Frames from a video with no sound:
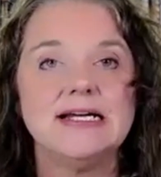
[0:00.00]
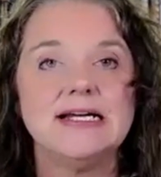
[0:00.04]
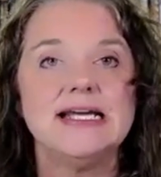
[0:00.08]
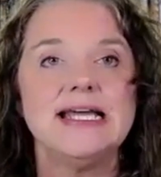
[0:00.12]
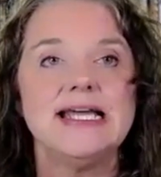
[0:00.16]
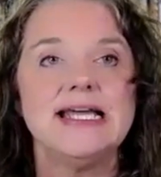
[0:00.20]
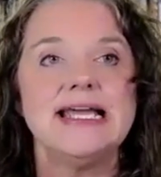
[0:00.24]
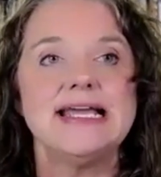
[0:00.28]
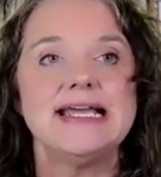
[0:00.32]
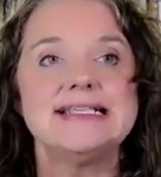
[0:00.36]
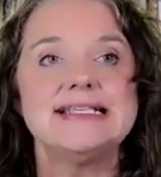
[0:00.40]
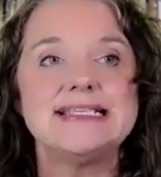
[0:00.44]

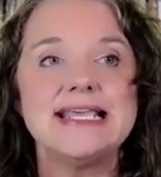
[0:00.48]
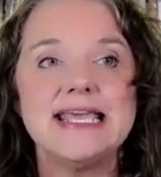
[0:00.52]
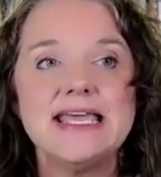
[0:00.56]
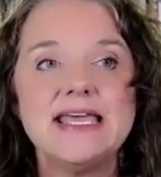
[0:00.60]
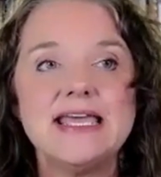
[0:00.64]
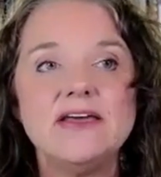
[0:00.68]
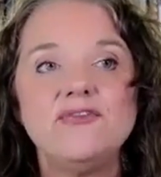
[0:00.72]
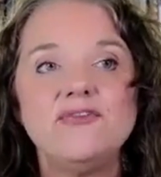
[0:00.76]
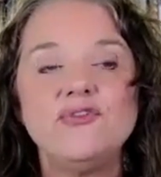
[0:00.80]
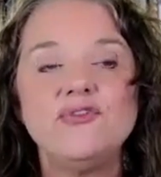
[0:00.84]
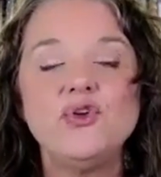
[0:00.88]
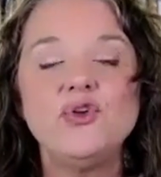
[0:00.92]
is
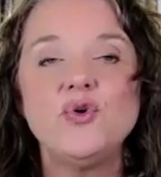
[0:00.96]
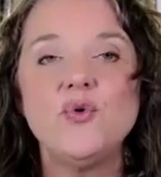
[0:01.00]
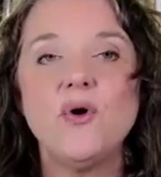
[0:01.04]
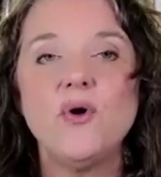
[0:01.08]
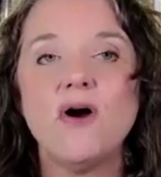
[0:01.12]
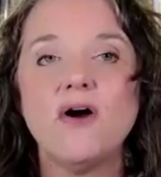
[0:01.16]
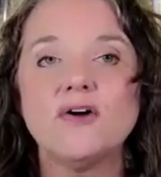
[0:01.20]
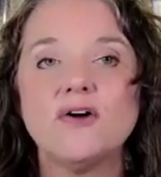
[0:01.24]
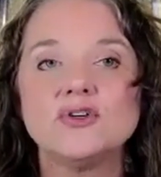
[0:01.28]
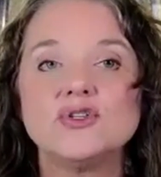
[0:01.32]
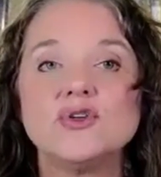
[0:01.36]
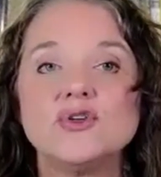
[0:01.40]
if you
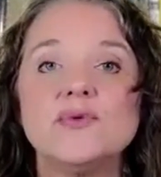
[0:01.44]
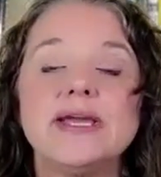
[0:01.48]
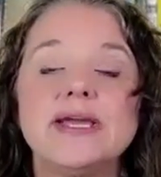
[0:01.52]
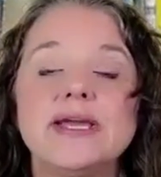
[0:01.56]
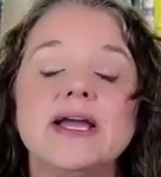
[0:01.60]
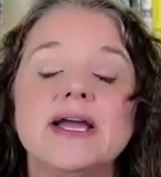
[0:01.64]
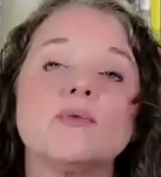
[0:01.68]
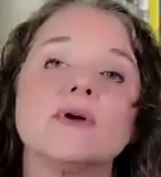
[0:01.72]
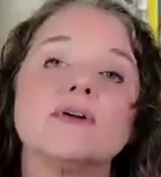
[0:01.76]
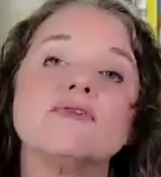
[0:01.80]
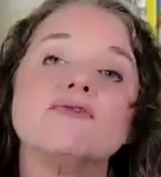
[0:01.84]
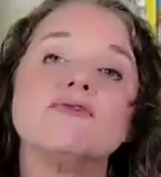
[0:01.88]
are doing
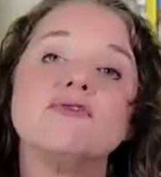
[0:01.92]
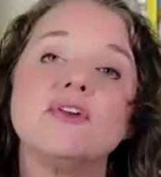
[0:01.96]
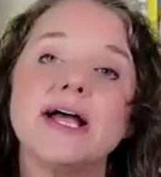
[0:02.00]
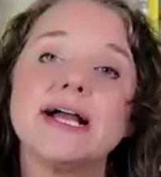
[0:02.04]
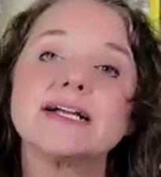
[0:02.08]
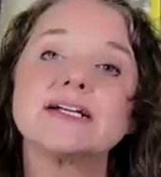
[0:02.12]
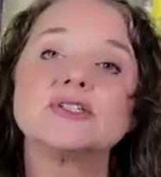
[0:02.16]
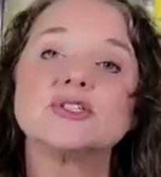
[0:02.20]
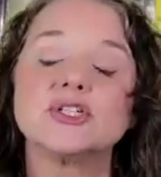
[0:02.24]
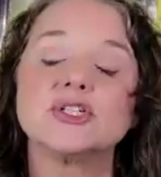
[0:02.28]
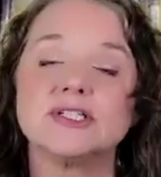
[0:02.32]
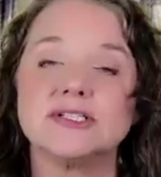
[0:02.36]
a
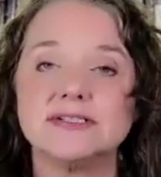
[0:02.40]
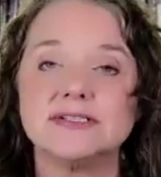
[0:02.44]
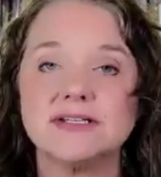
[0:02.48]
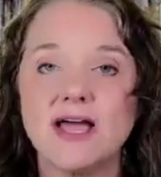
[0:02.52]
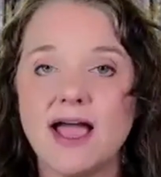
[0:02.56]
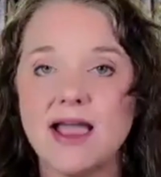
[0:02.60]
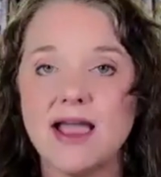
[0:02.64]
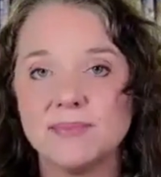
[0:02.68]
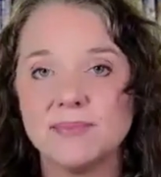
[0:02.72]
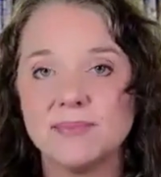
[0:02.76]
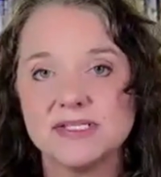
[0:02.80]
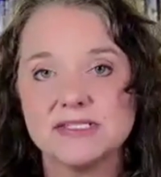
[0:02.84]
reflection
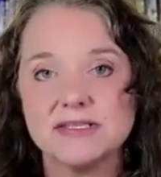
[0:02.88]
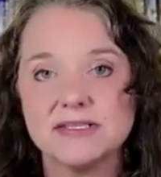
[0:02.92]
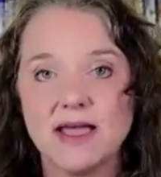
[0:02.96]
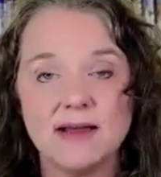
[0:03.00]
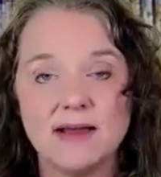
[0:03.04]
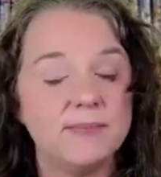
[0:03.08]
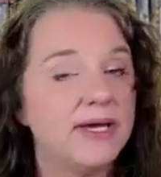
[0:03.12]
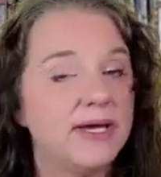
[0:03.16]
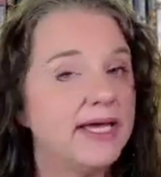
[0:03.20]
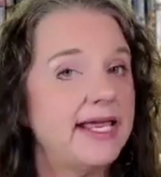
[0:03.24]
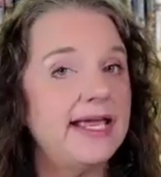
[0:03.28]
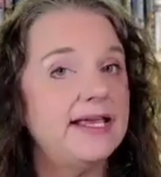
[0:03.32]
type assignment.